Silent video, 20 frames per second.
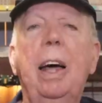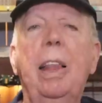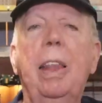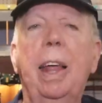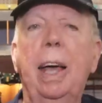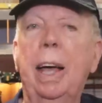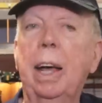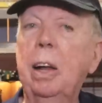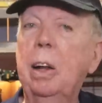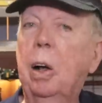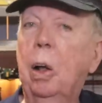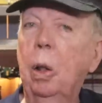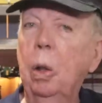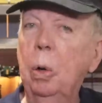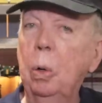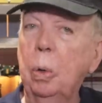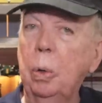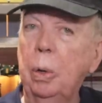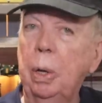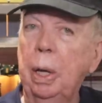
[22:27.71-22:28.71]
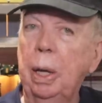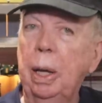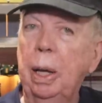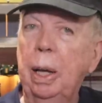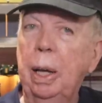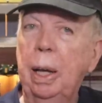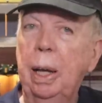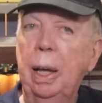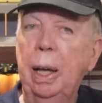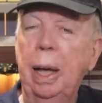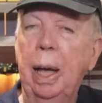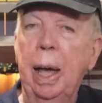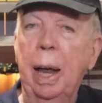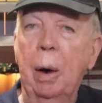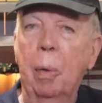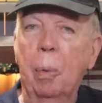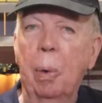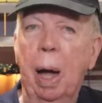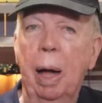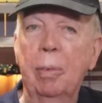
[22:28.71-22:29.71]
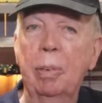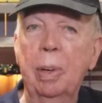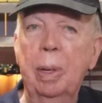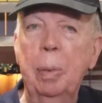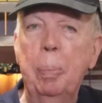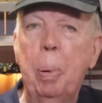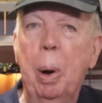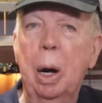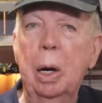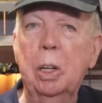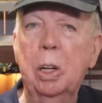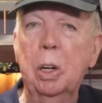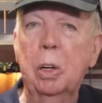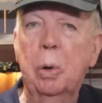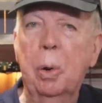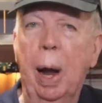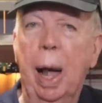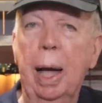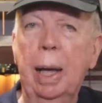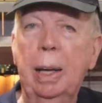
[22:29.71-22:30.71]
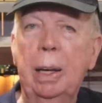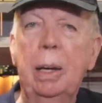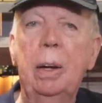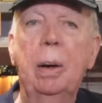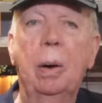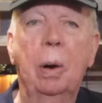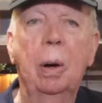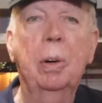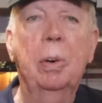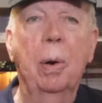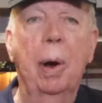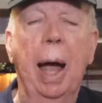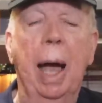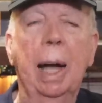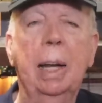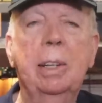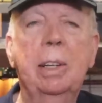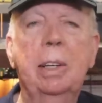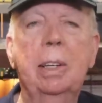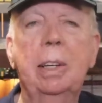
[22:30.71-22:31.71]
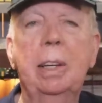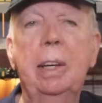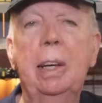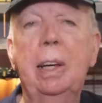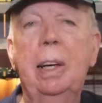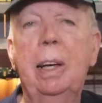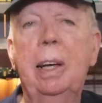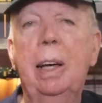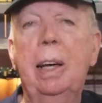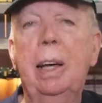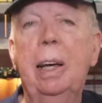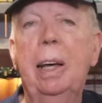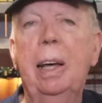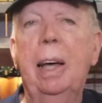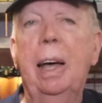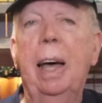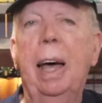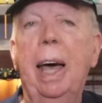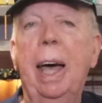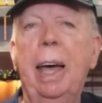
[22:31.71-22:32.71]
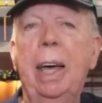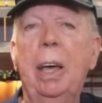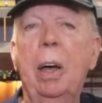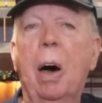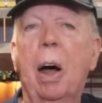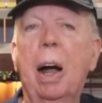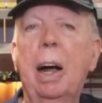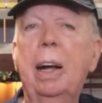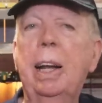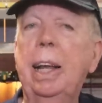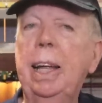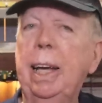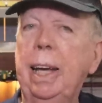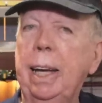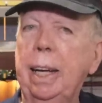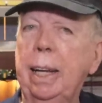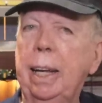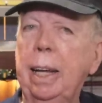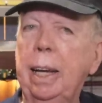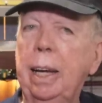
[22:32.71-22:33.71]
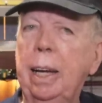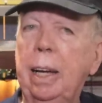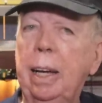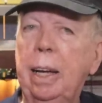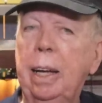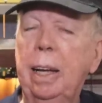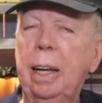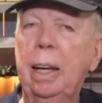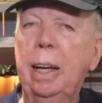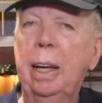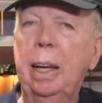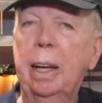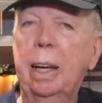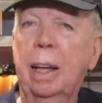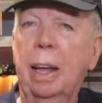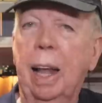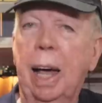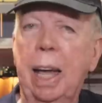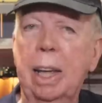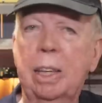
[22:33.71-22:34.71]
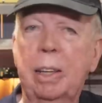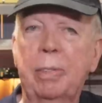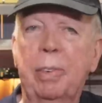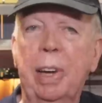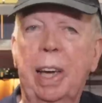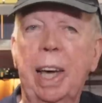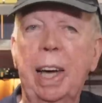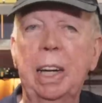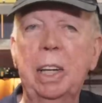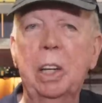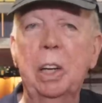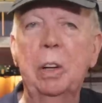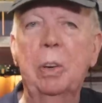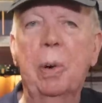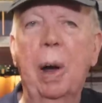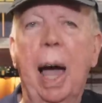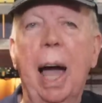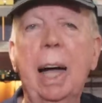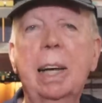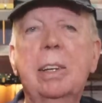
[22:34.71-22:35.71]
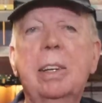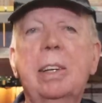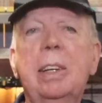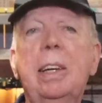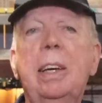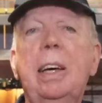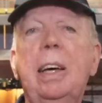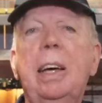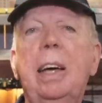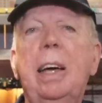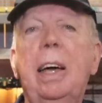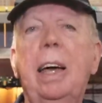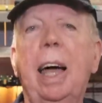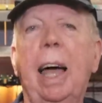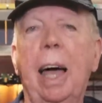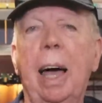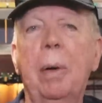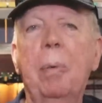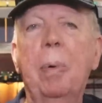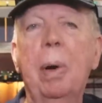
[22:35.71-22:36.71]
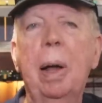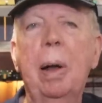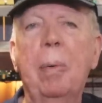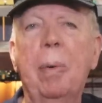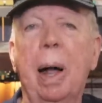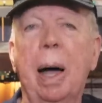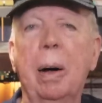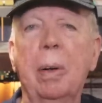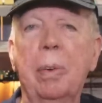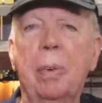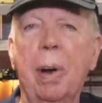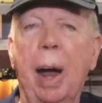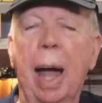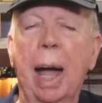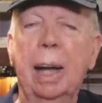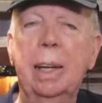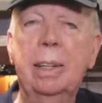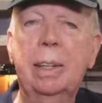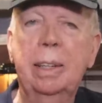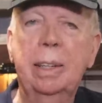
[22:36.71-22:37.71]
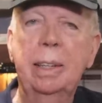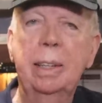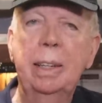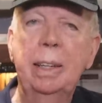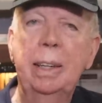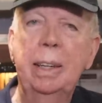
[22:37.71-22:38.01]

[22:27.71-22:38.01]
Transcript: They include an arrival departure track or tracks, a yard lead, classification tracks, and runaround tracks.